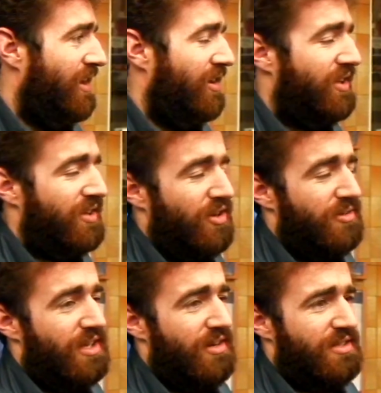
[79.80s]
I, I thought the
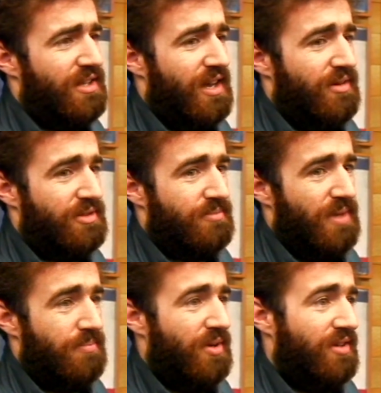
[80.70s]
whole sequence at the end was
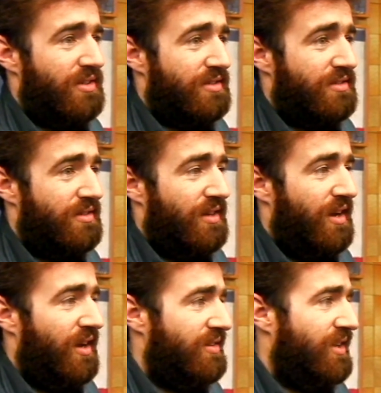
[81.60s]
a bit pointless,
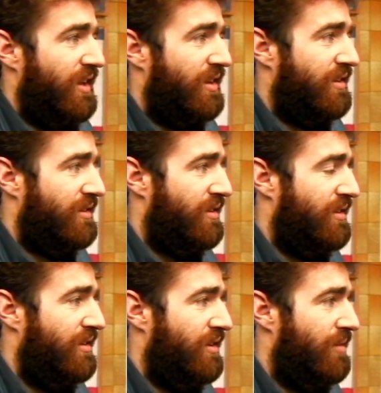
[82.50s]
and I think,
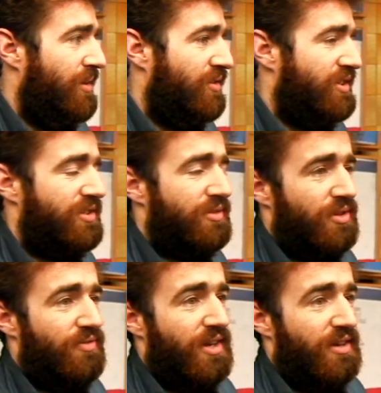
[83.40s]
I mean,
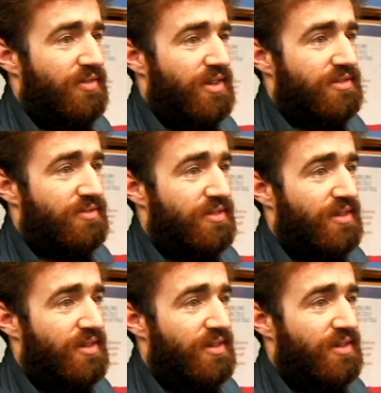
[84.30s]
Christians would find it offensive.